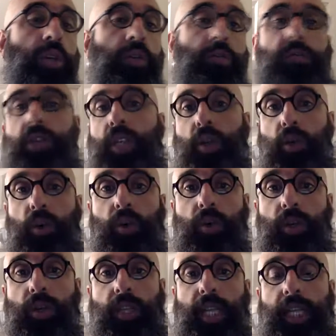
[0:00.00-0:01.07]

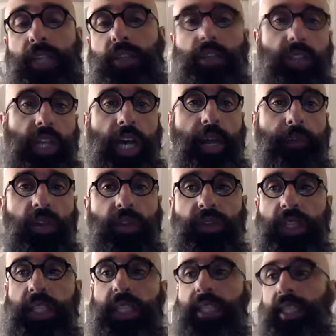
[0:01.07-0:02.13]
record, like use
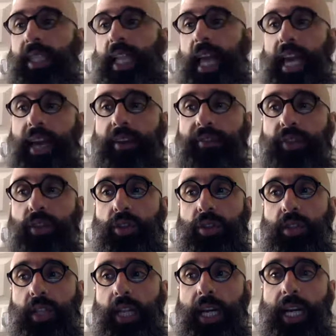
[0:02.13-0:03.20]
iMovies and have your
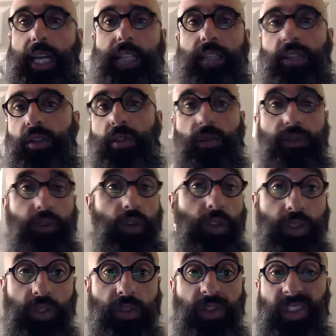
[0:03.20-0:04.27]
slides and do a
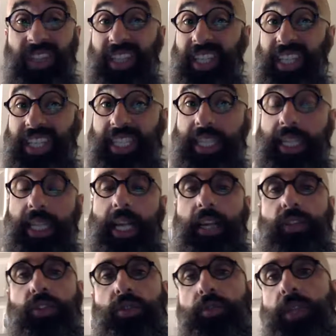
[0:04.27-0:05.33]
voiceover on it, send
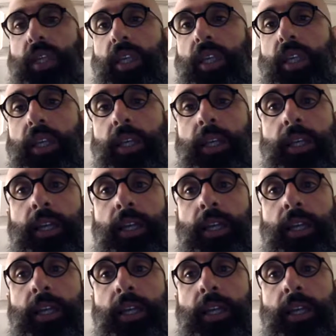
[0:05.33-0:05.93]
that to me.